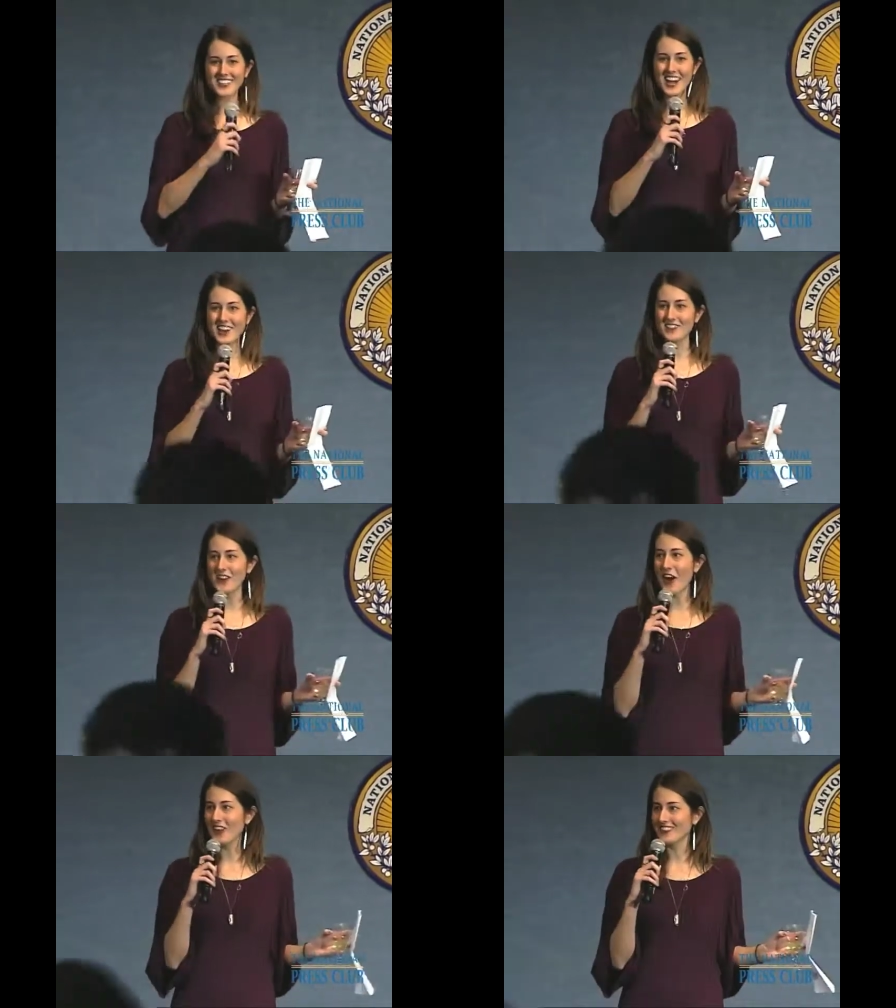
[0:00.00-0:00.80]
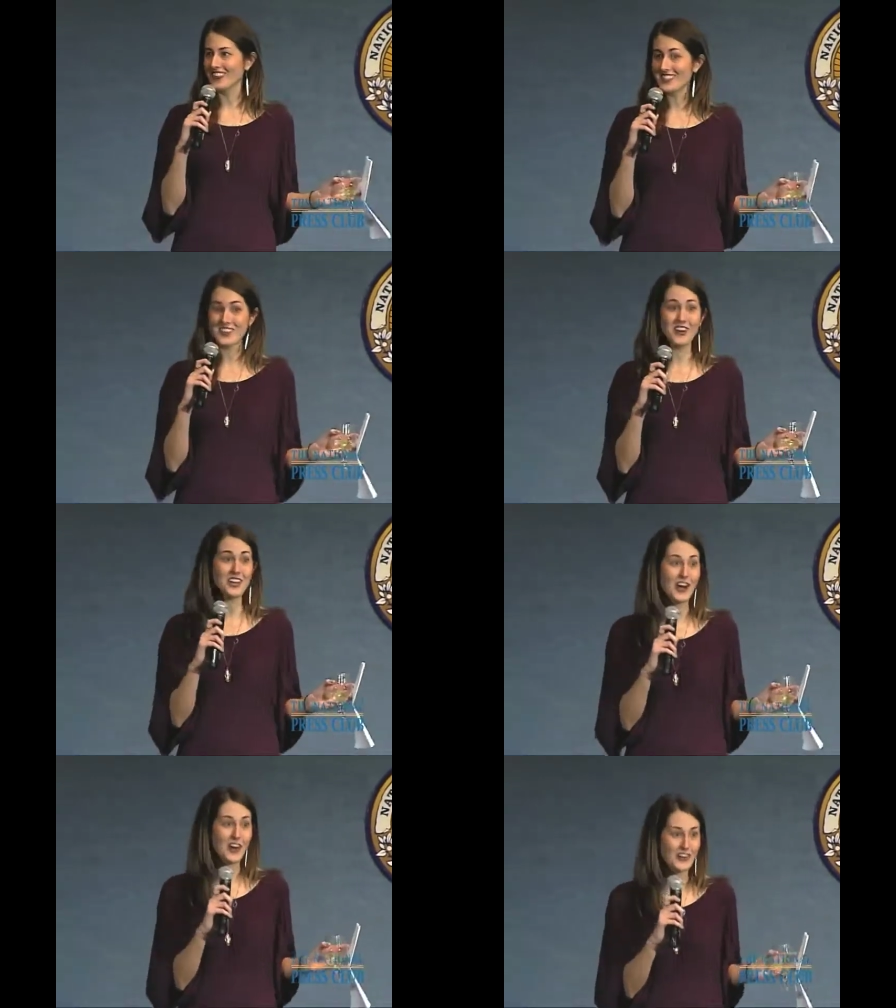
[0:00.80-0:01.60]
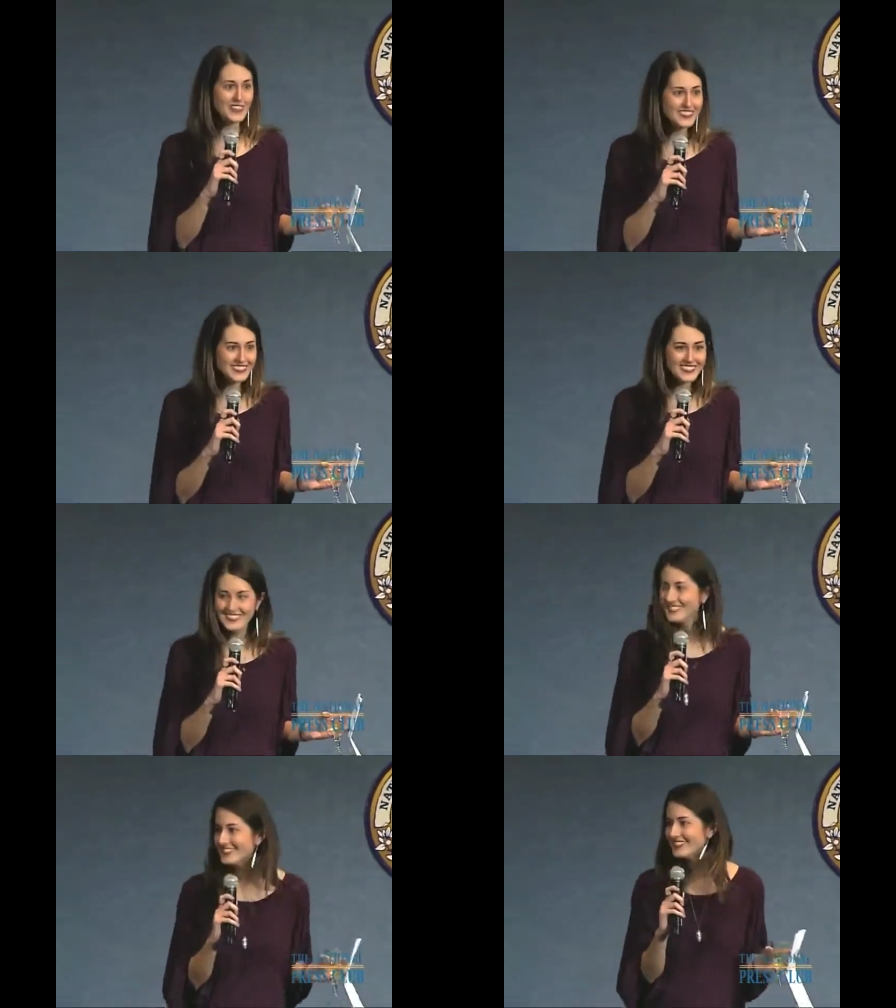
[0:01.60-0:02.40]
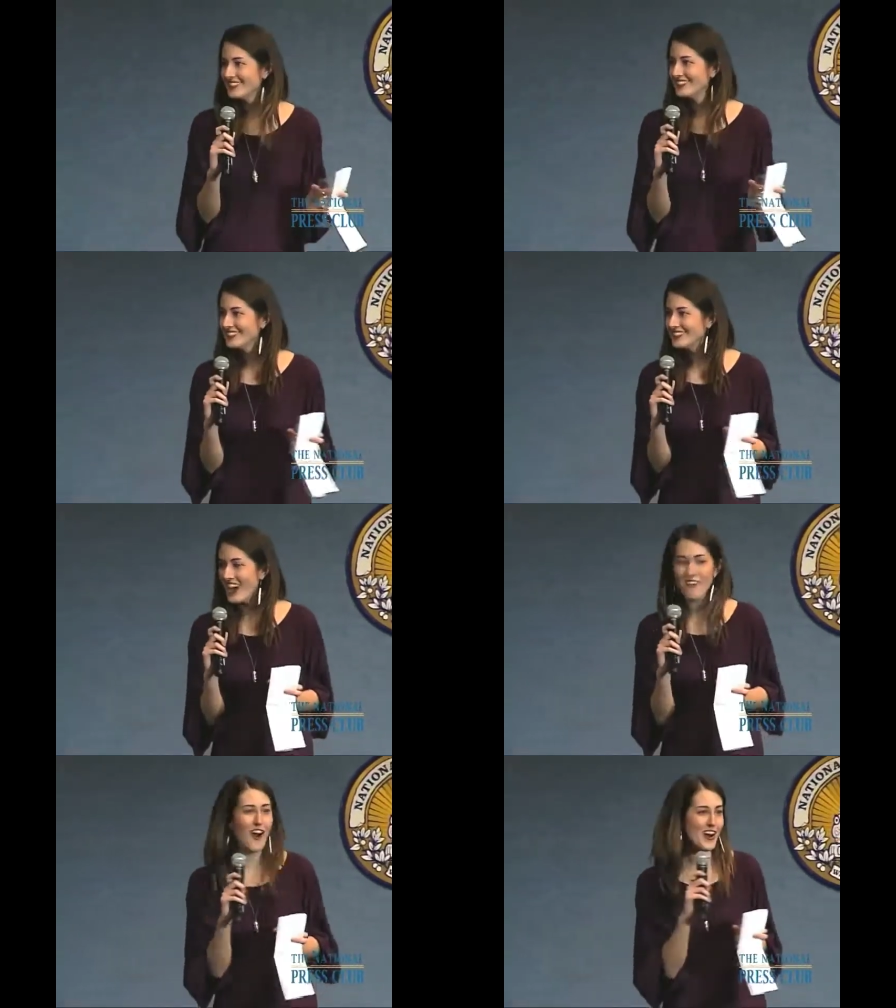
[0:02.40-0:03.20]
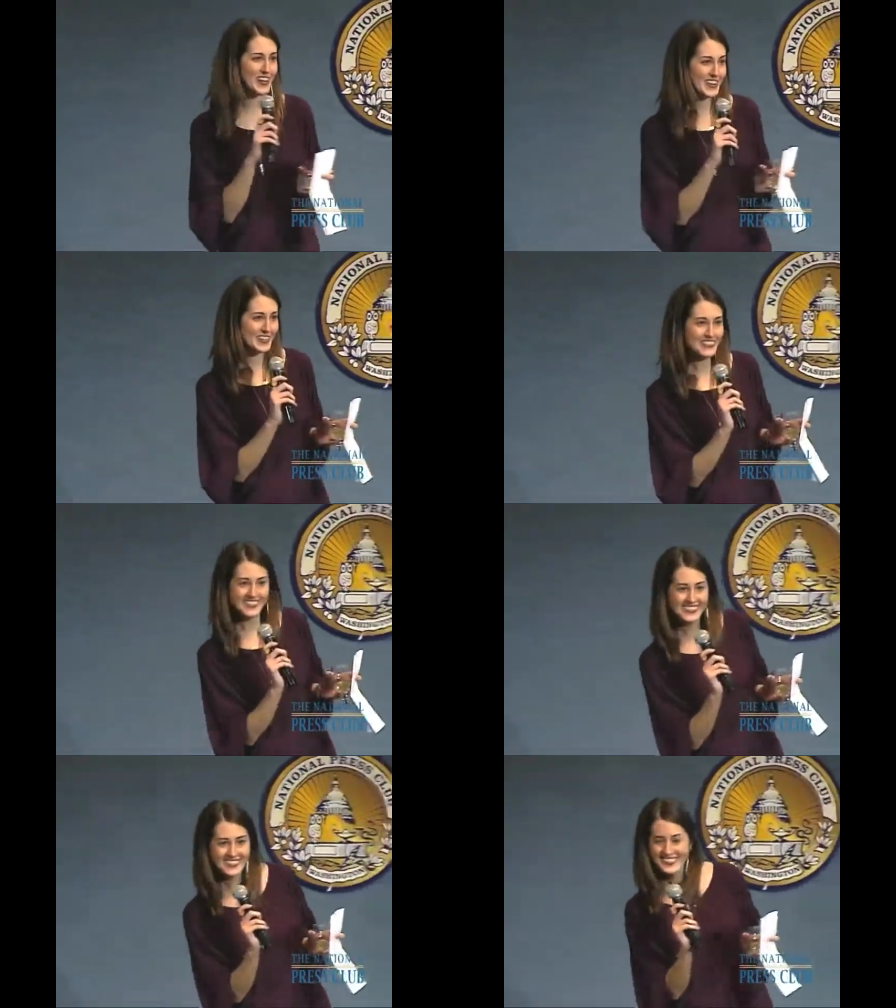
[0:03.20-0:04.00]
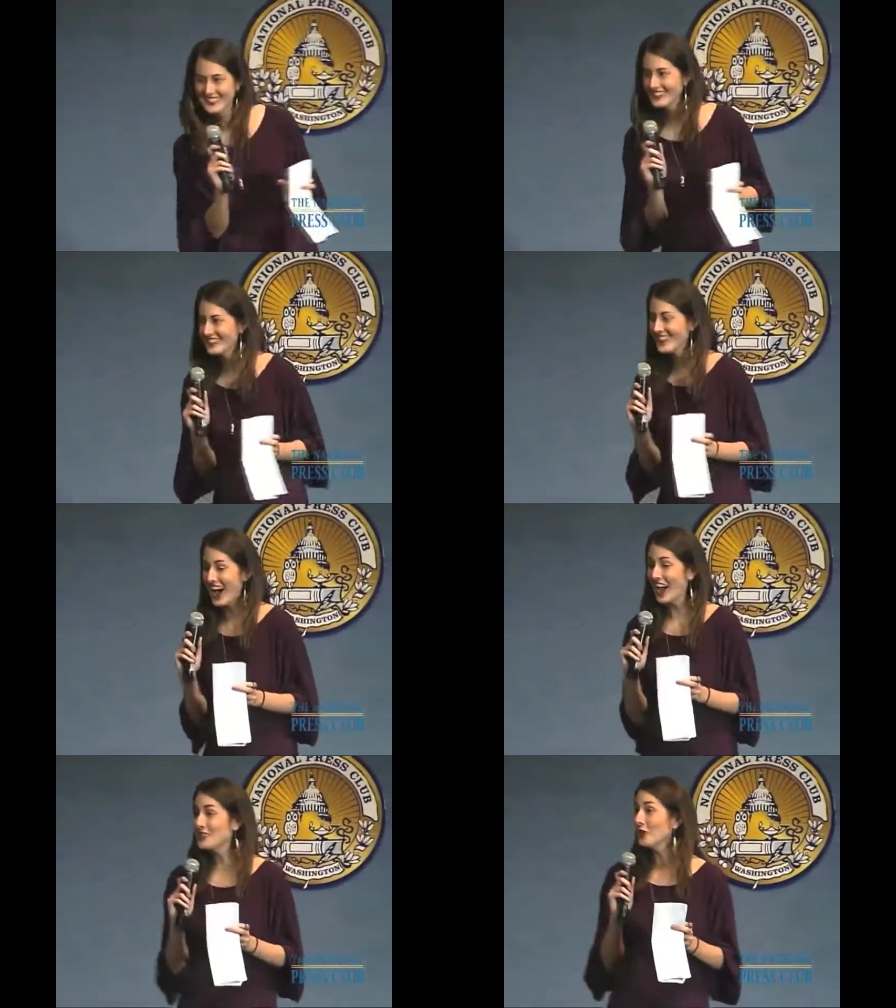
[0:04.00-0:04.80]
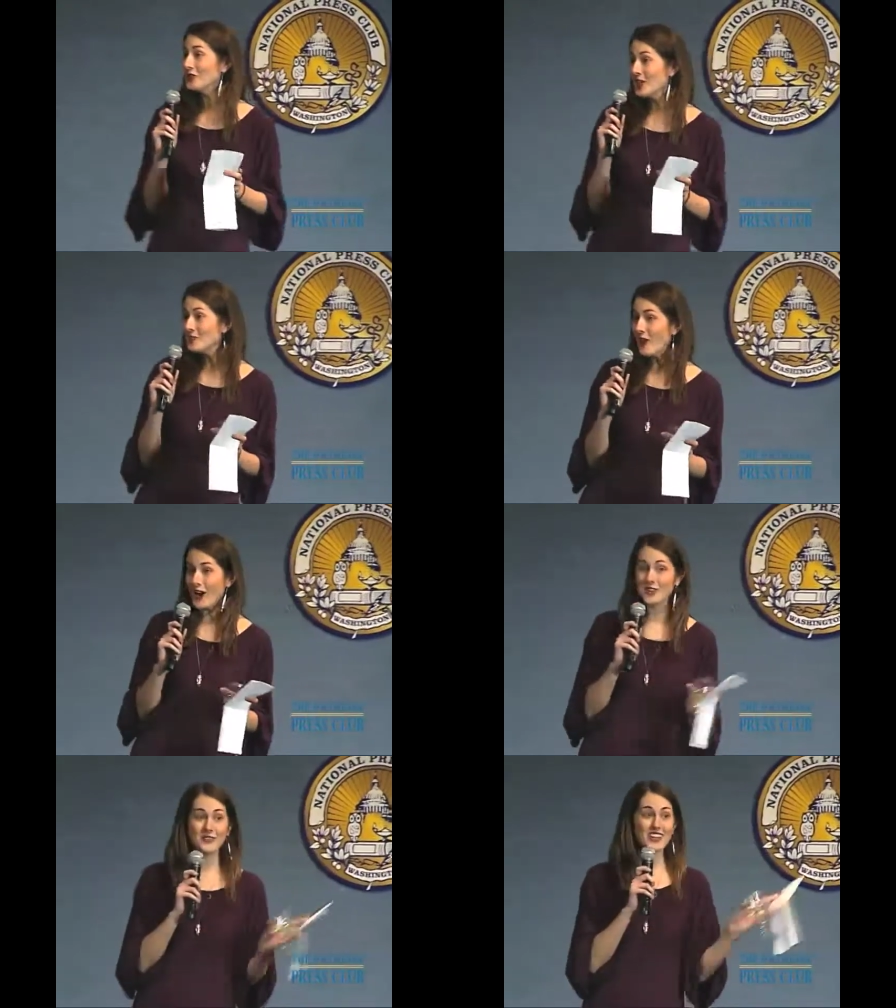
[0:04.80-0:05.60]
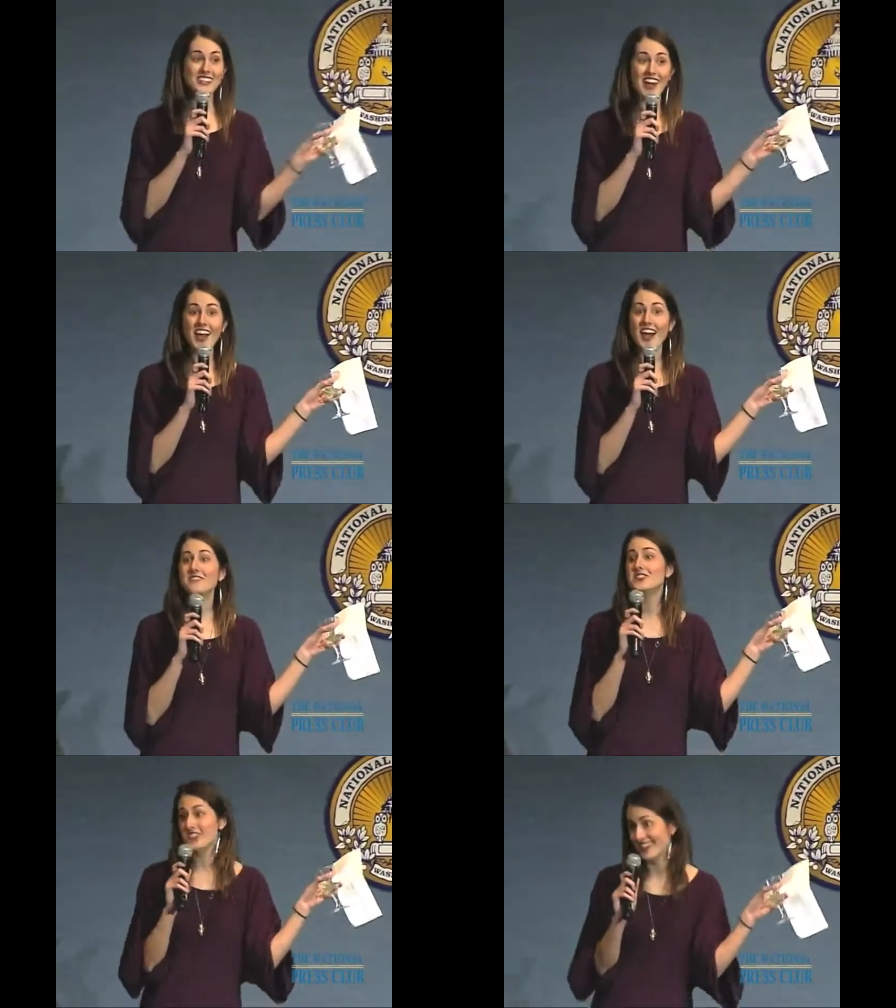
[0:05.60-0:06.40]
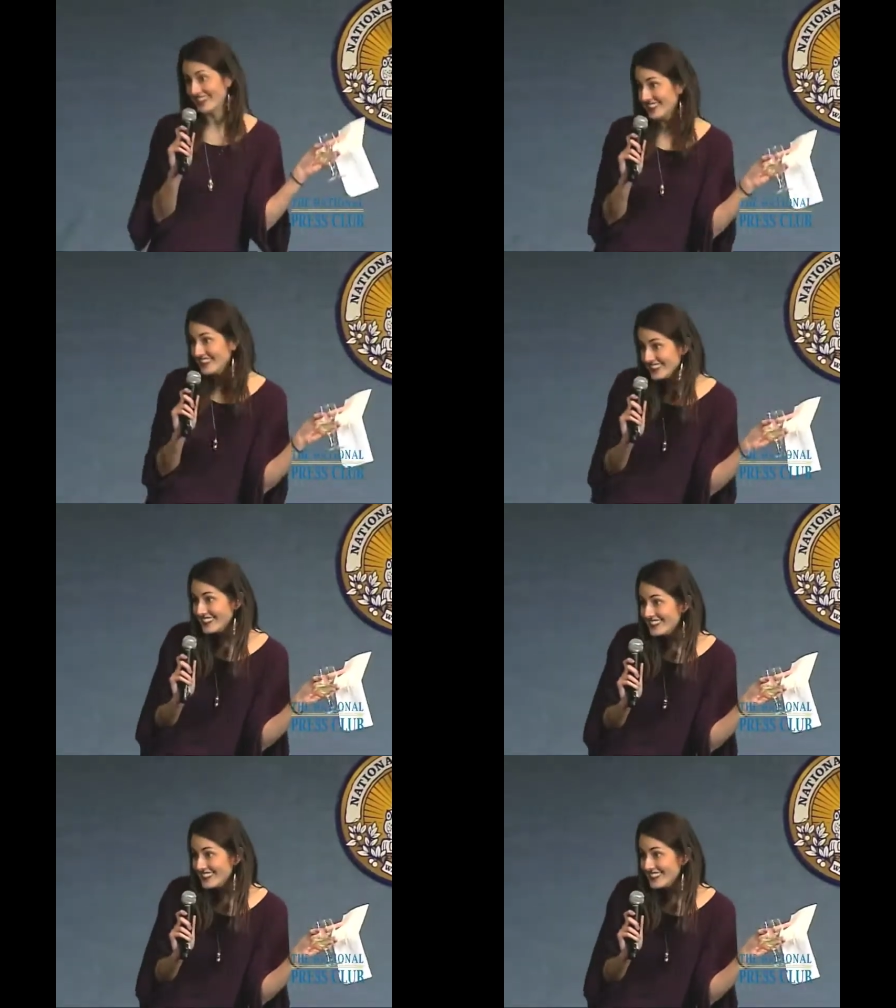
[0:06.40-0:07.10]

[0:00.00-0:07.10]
exciting for all of us. So hello. How are you? I don't need water because I have gin.